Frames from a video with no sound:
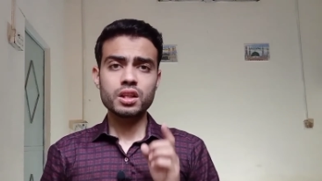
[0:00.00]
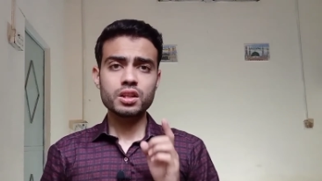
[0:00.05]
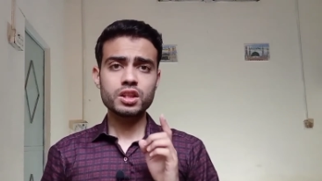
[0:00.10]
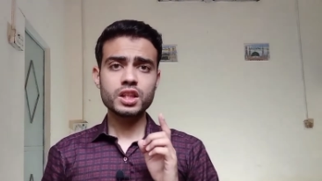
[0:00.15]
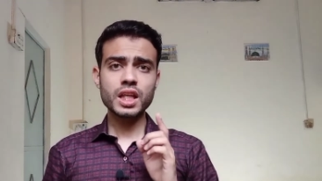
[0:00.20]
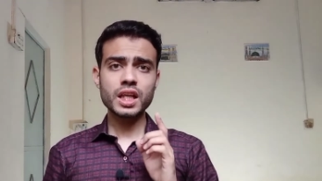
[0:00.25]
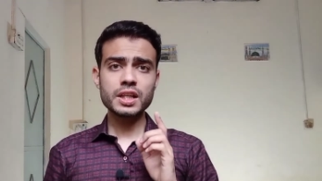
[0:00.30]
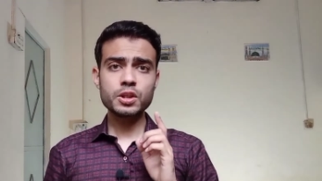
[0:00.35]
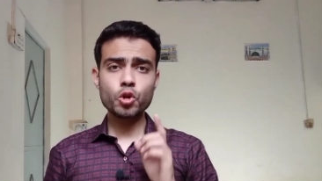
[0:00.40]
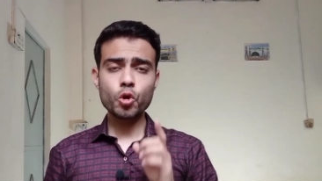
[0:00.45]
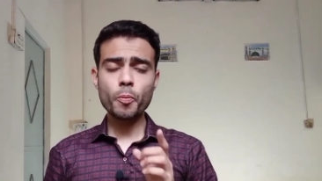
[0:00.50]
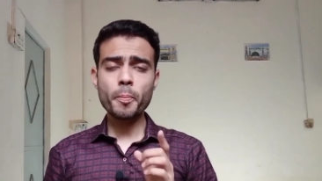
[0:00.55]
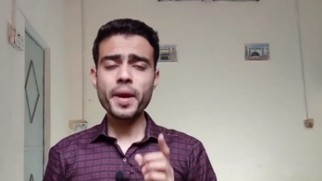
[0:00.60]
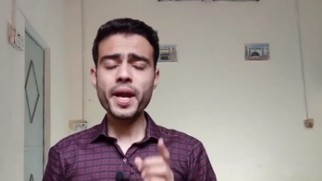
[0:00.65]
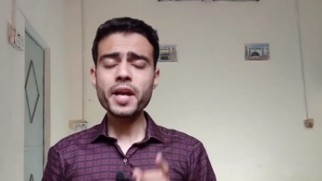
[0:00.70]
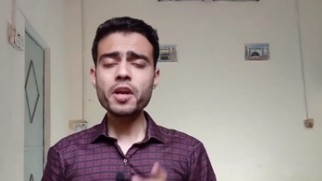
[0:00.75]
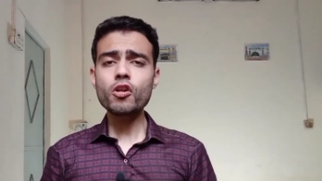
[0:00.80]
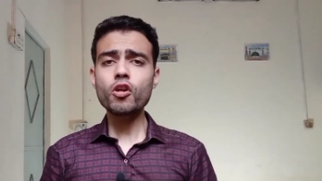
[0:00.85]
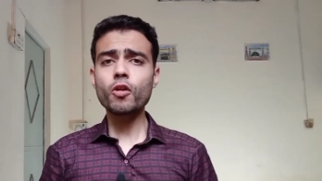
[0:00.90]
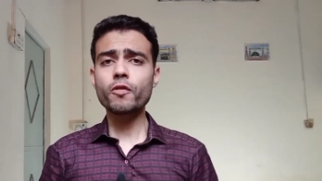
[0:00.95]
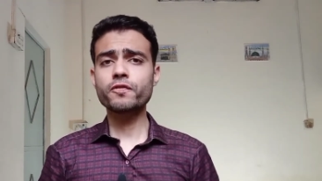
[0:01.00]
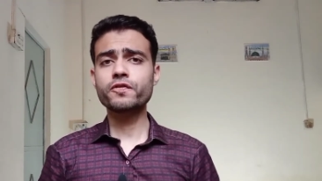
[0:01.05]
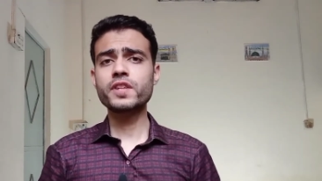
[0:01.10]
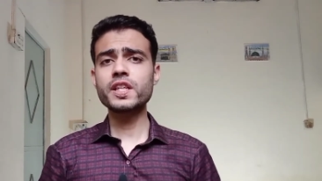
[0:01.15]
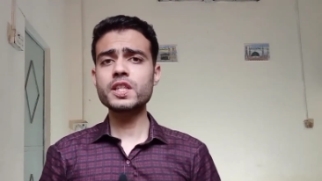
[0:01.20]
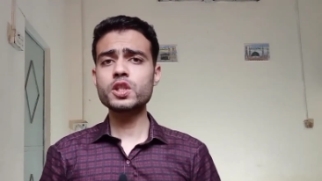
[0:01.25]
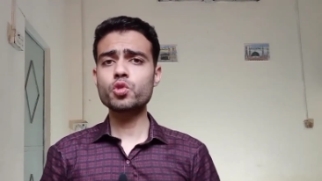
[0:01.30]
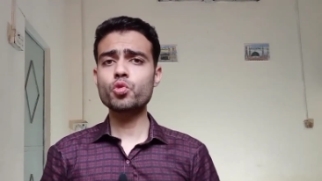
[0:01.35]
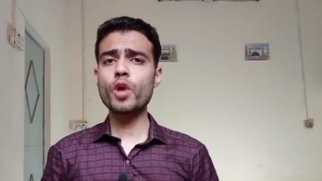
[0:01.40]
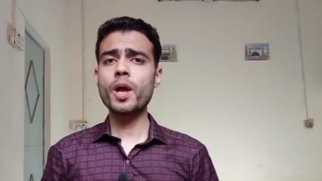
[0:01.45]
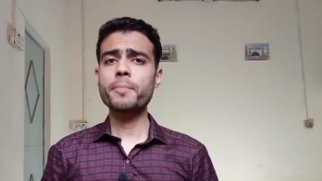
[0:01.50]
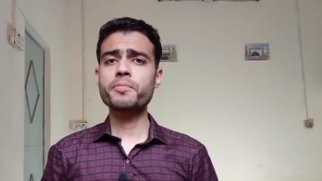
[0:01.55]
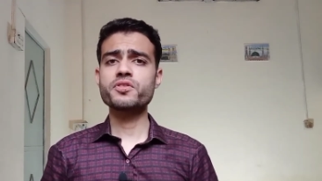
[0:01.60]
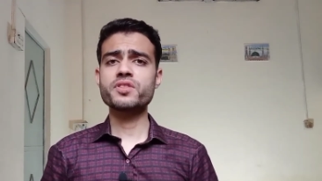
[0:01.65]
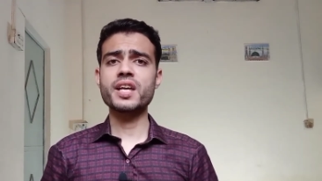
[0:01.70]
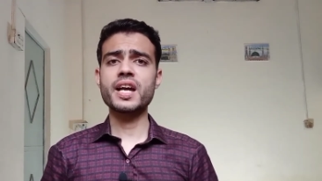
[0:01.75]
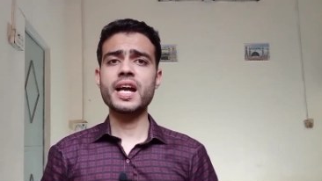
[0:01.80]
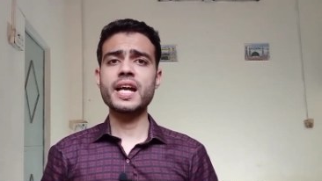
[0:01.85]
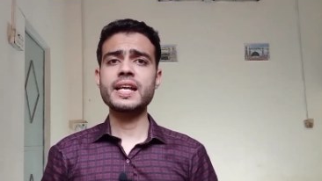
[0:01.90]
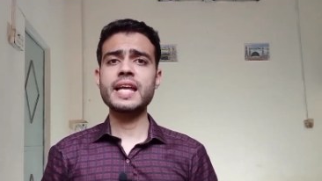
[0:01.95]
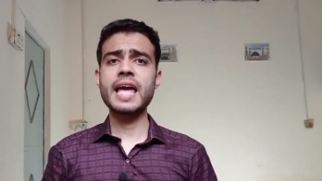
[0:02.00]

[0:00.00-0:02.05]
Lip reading: The domain of this website